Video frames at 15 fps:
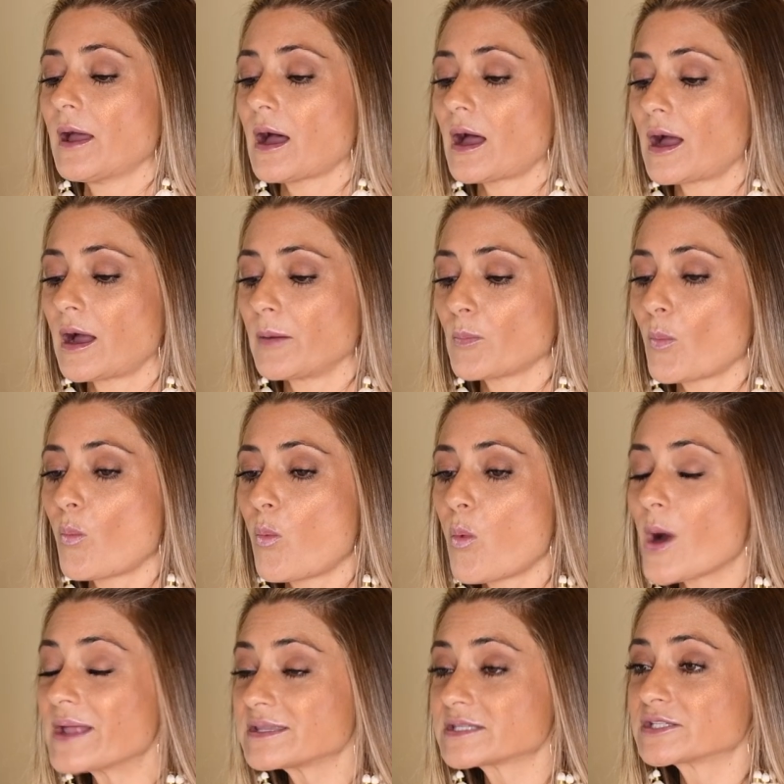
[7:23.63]
Um,
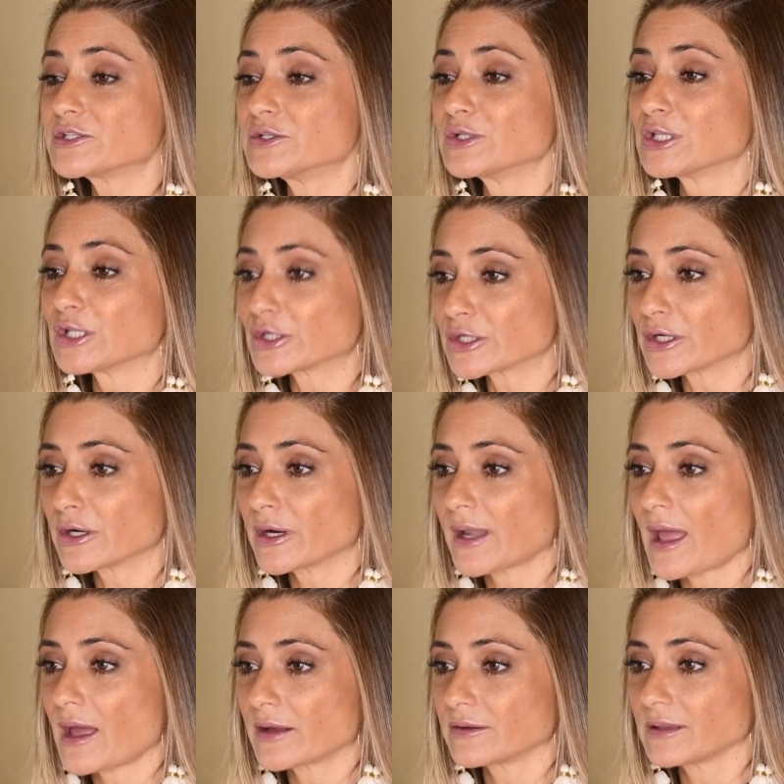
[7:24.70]
once you learn
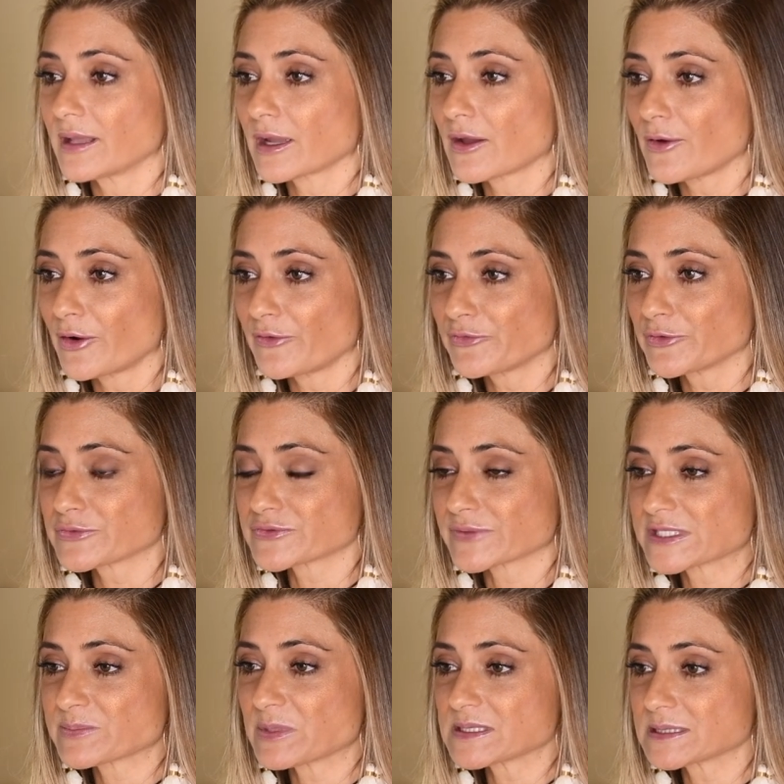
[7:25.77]
how to let go of those
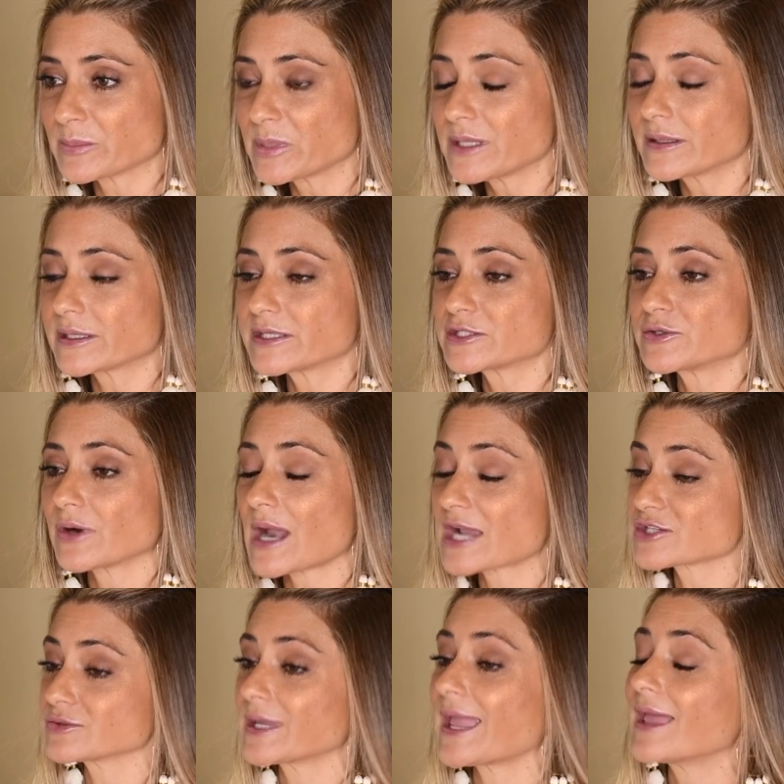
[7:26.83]
responsibilities, you're
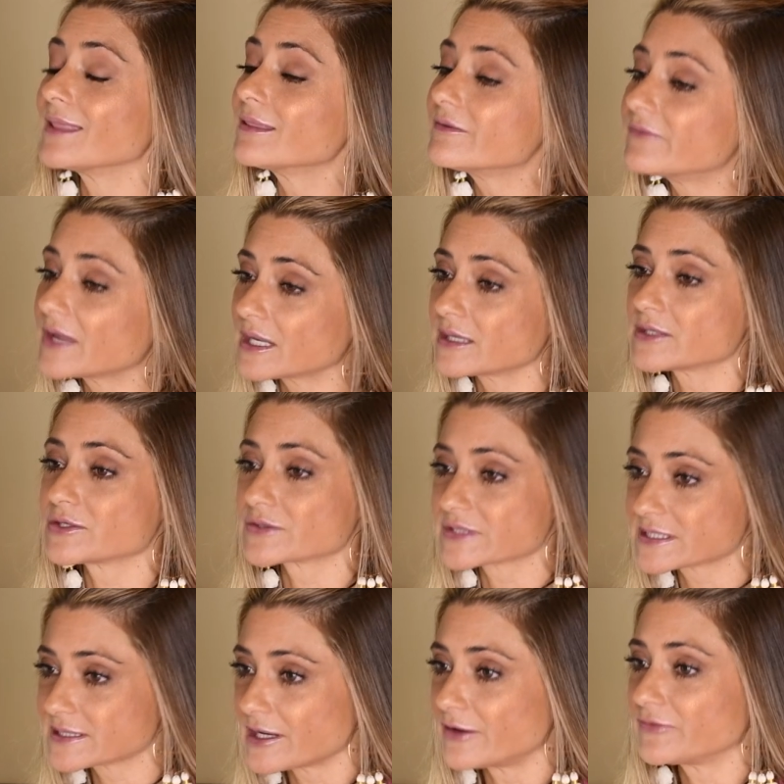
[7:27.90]
actually elevating
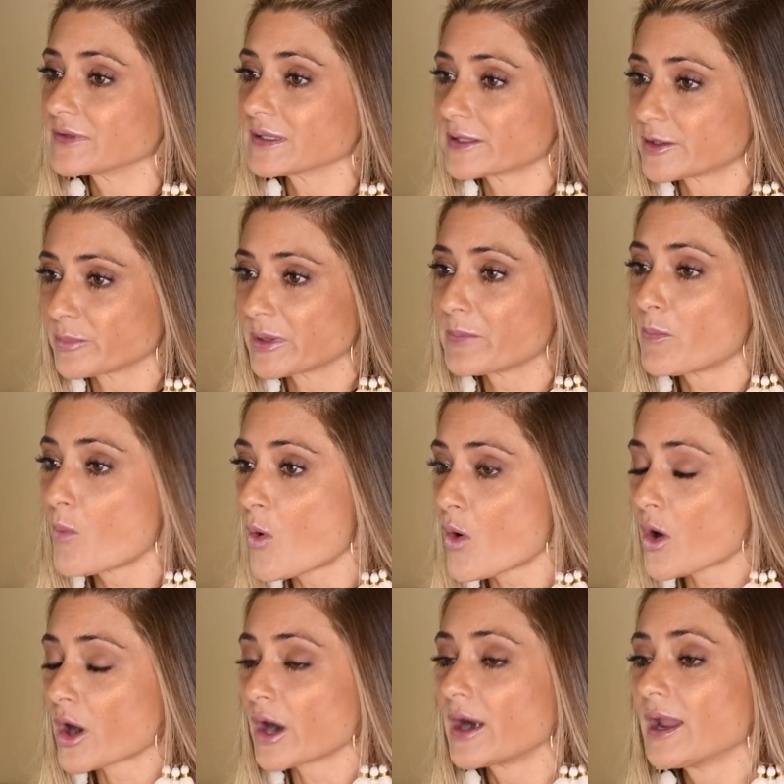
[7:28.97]
yourself a little bit
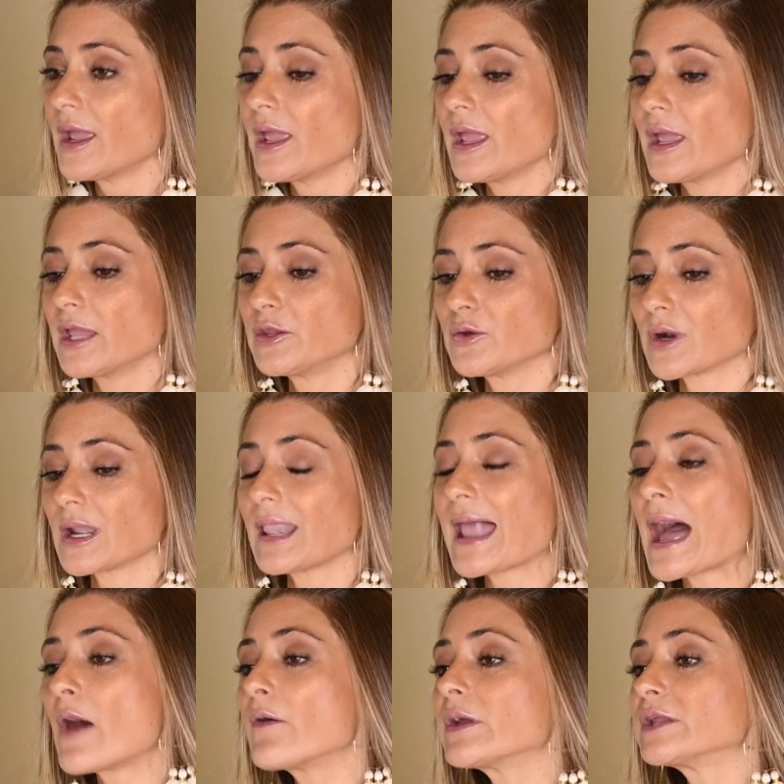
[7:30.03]
more, and you're
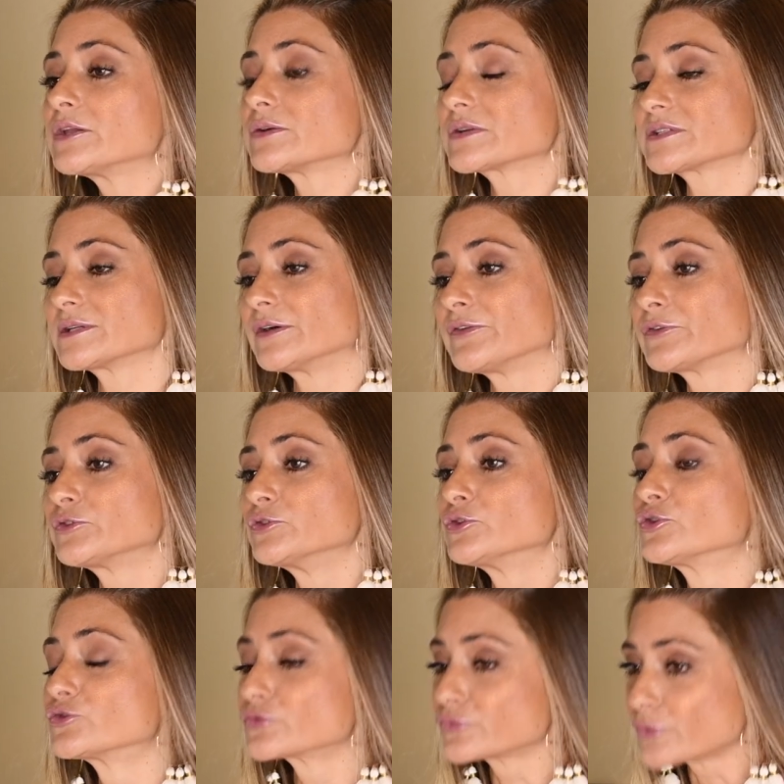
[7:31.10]
allowing yourself to
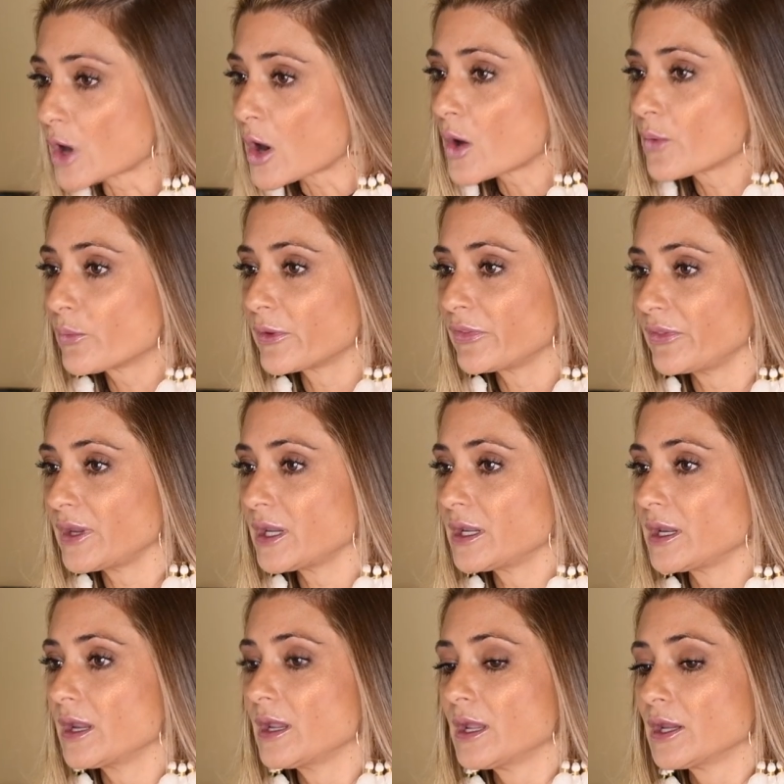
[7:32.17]
grow
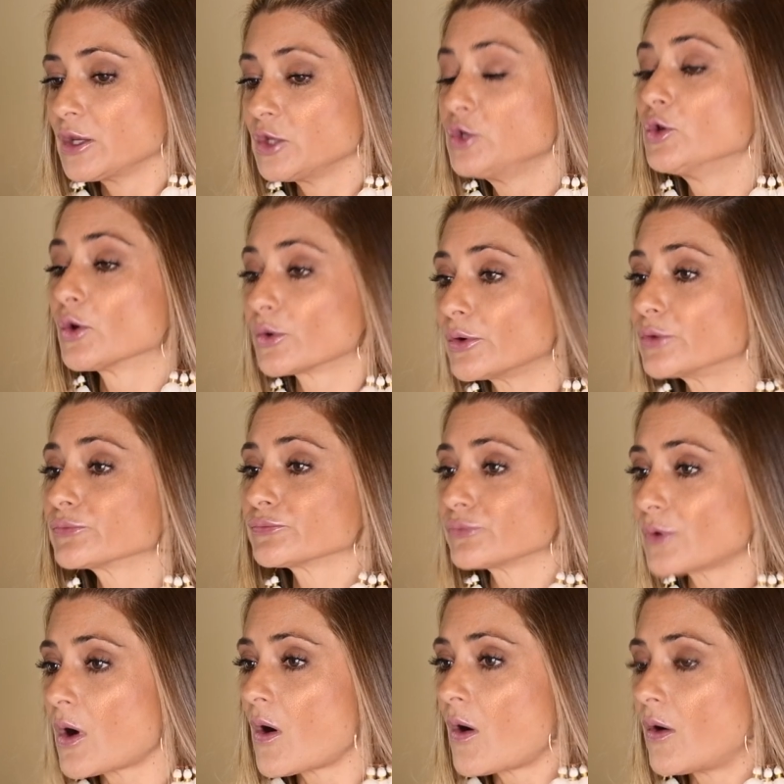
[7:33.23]
within your own
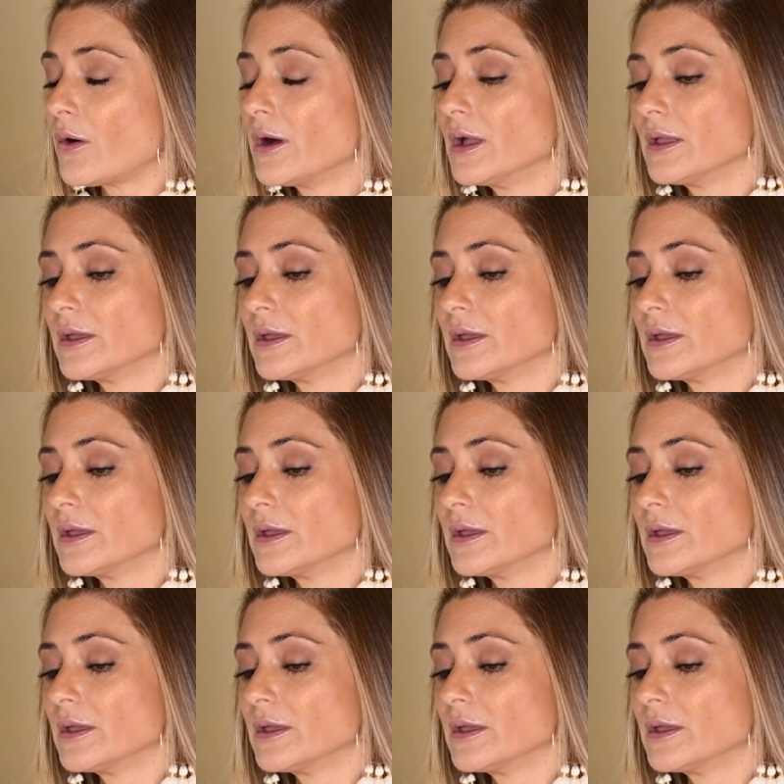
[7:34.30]
role.